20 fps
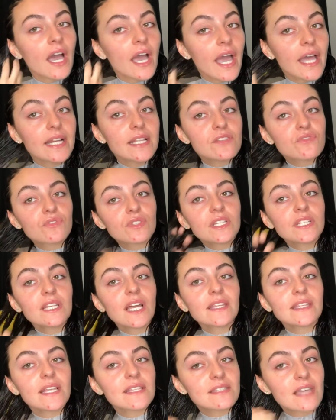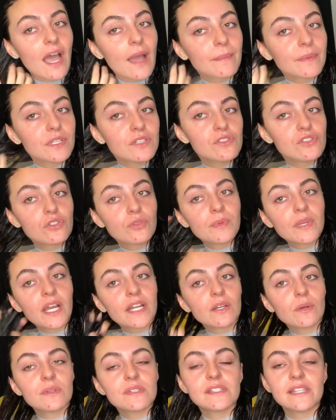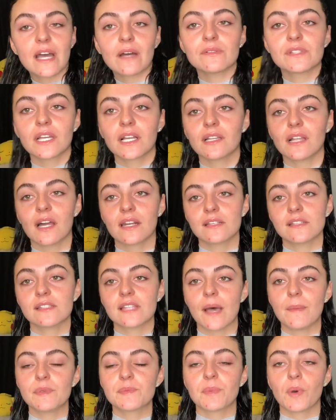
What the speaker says: And it's really not that time consuming. I know it sounds like a lot of steps,